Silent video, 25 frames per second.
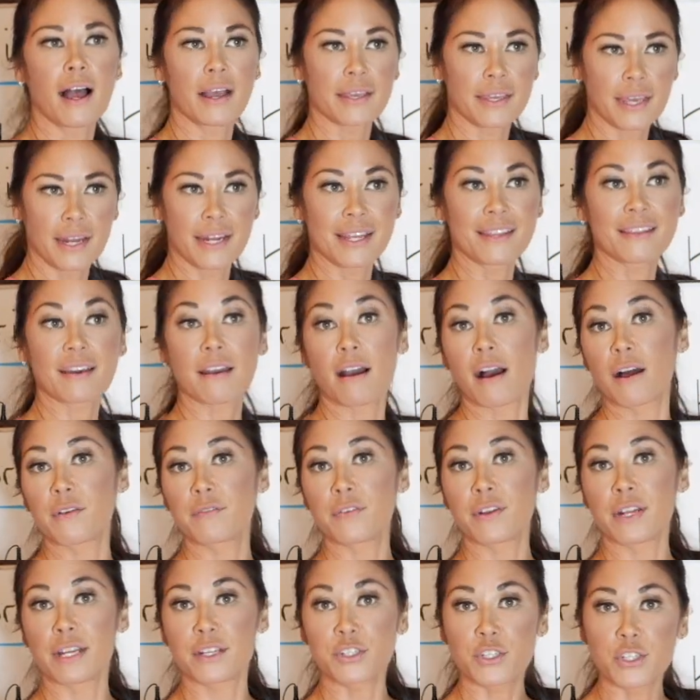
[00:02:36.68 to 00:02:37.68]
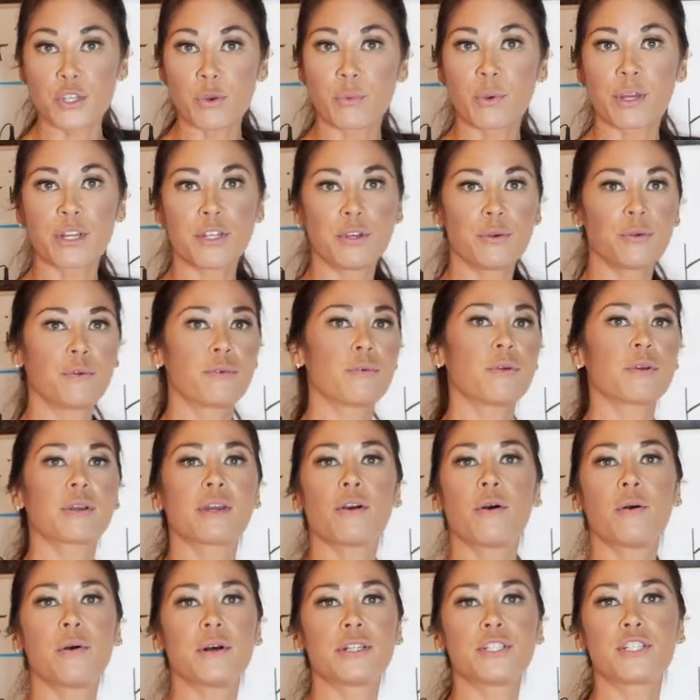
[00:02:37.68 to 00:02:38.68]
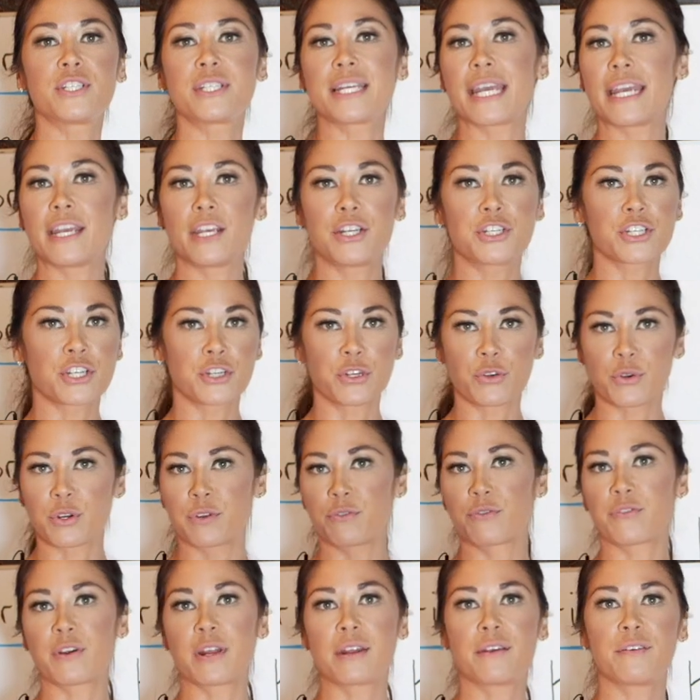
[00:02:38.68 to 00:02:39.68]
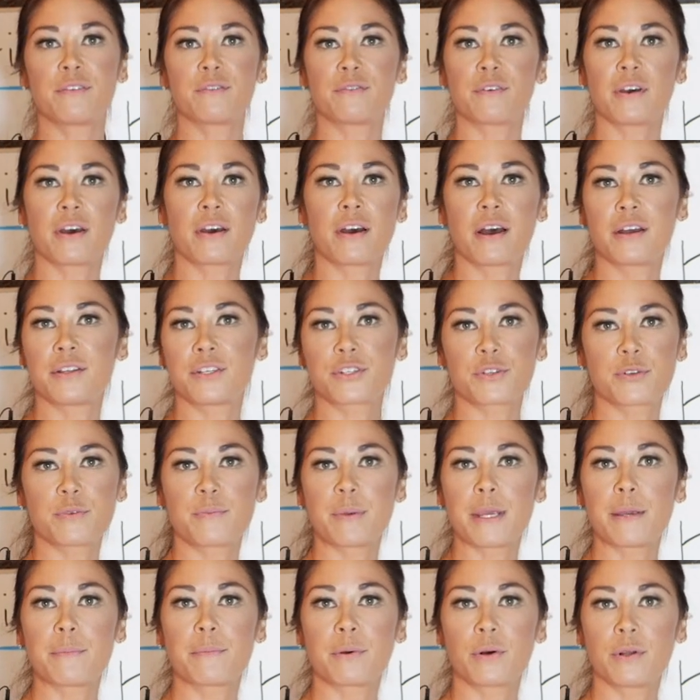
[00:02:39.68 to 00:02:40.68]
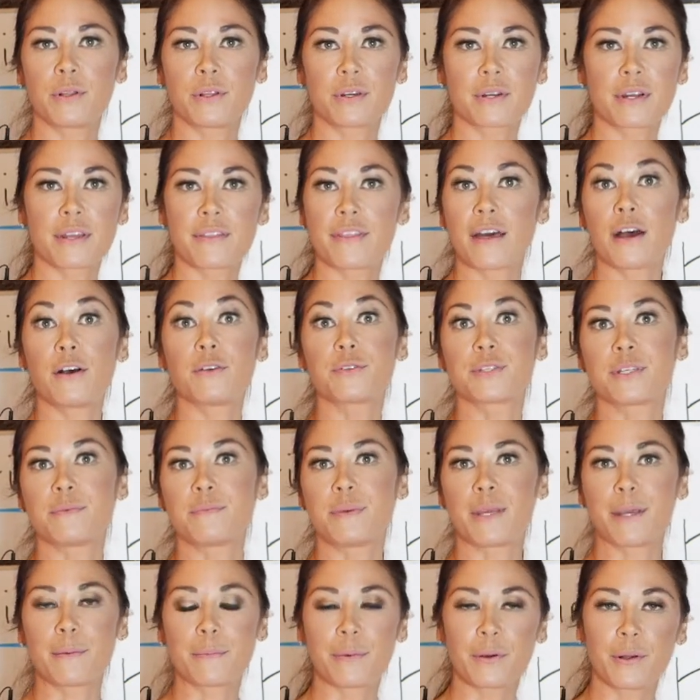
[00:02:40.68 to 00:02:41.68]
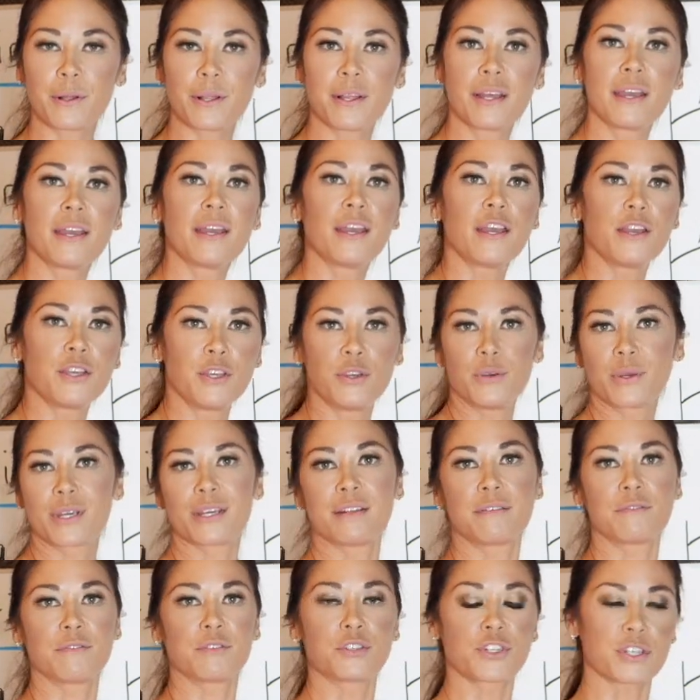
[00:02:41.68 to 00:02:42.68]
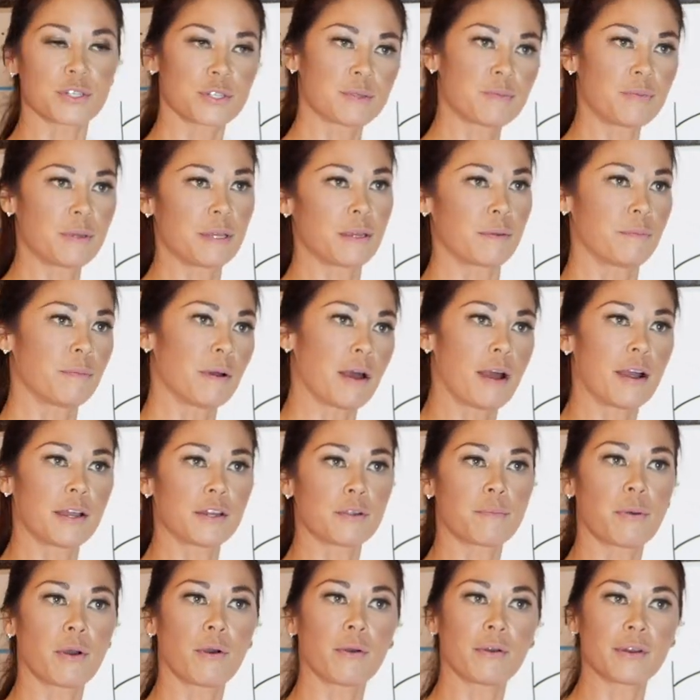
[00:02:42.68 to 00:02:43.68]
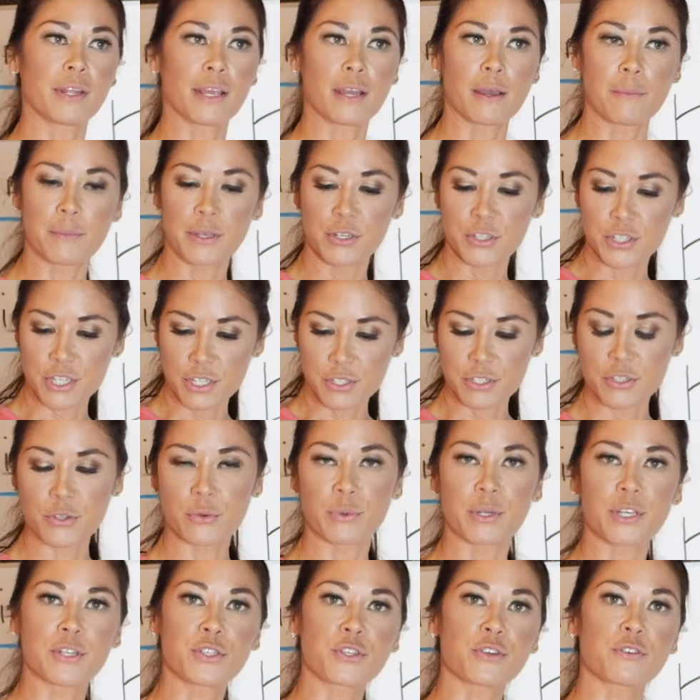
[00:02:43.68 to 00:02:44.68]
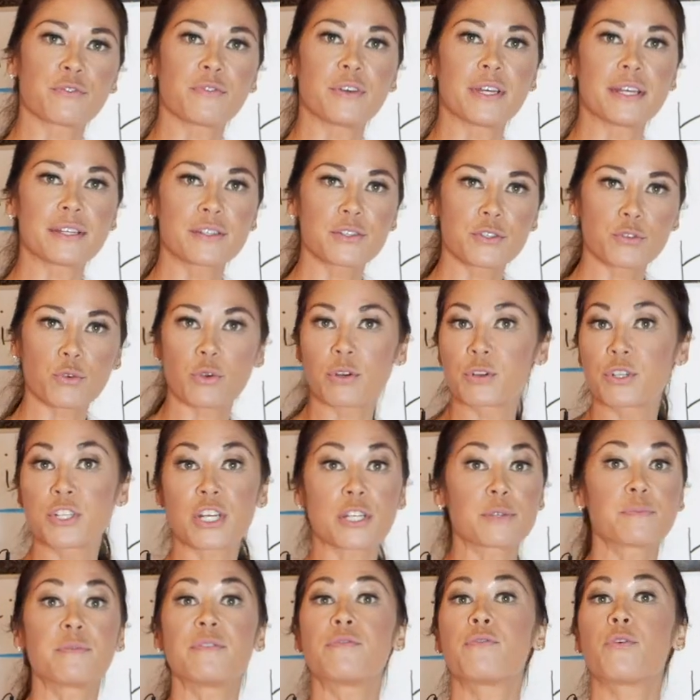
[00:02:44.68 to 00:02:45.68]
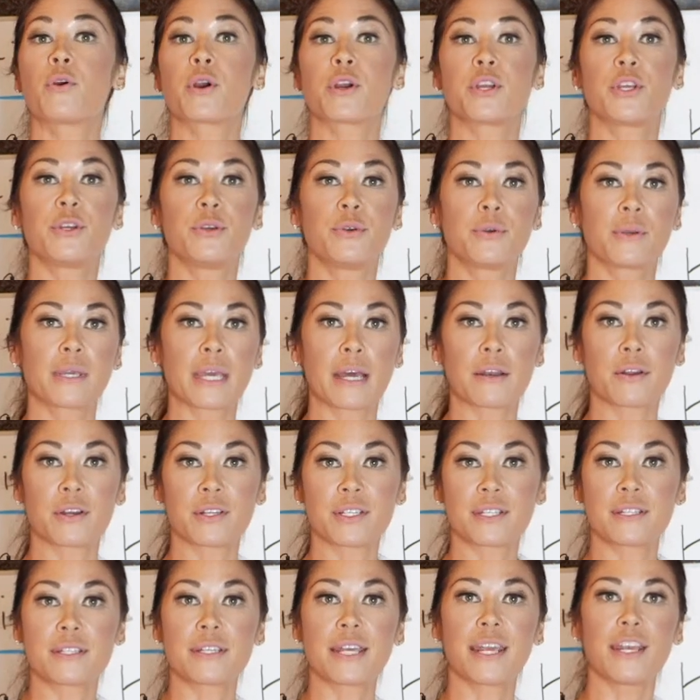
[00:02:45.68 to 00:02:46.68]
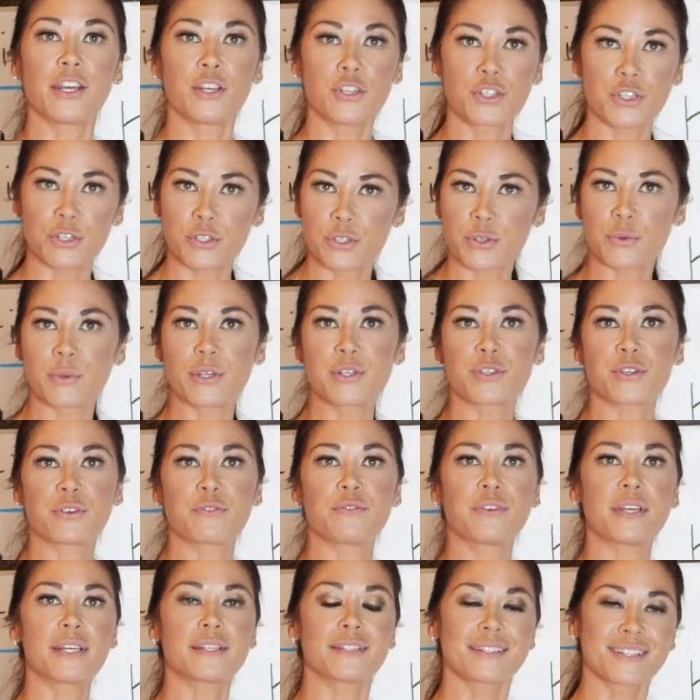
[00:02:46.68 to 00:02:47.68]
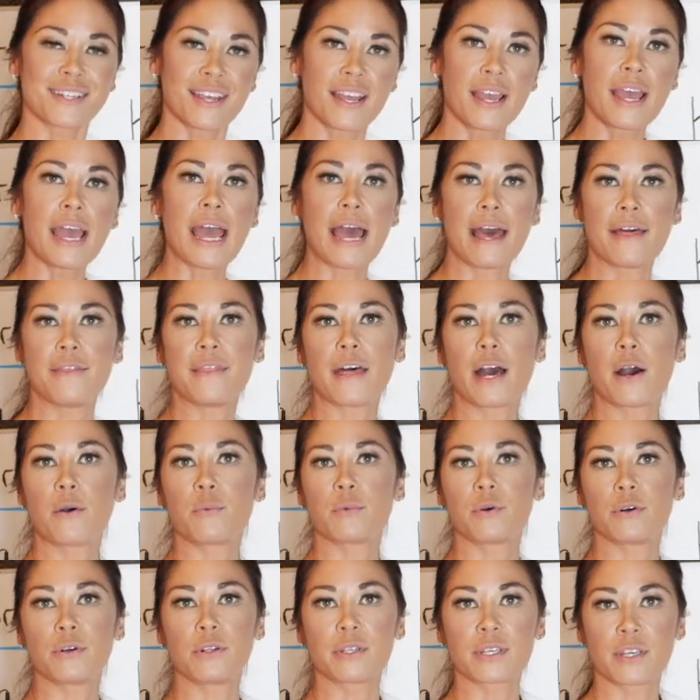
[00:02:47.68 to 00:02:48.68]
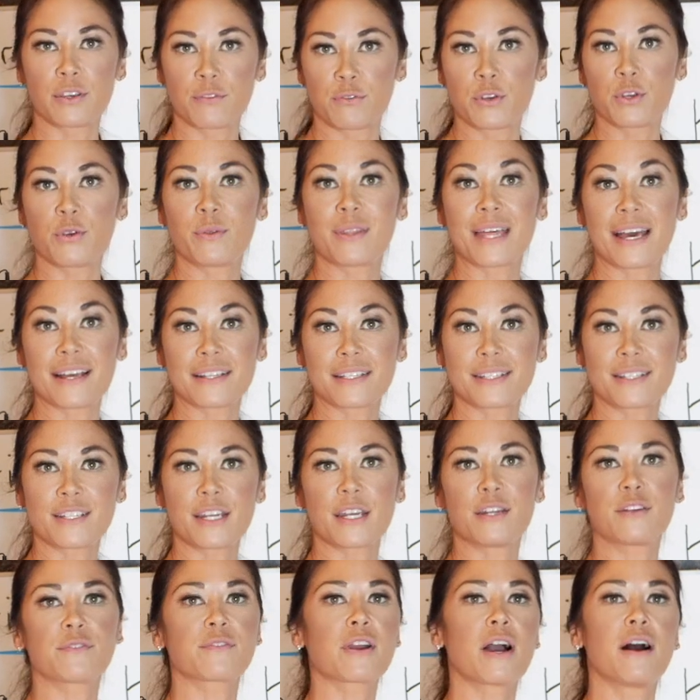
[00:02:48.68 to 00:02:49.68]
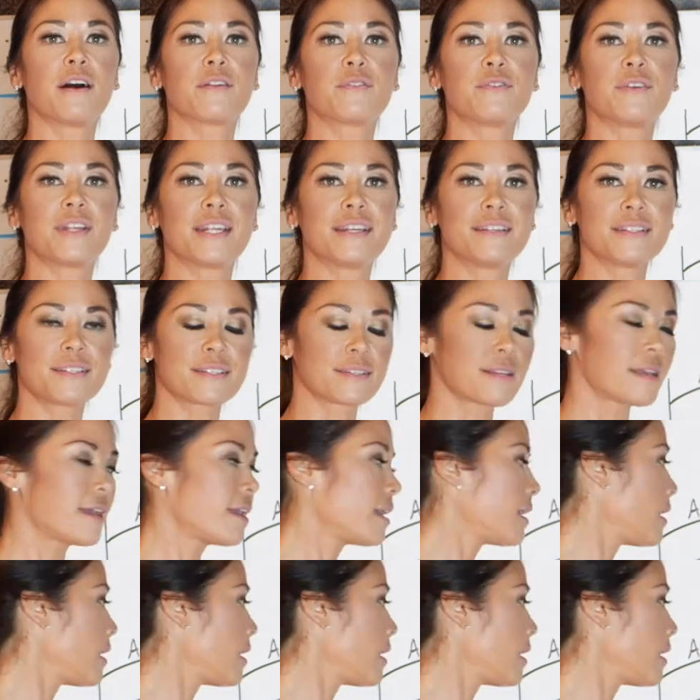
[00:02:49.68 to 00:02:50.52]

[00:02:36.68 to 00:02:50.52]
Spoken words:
getting the confidence. So when you go on stage and you're in front of 100 people or 1,000 people, you can just be behind a podium and just squeeze your fist, or just before you get on stage, you squeeze your fist, and that will give you that state of confidence.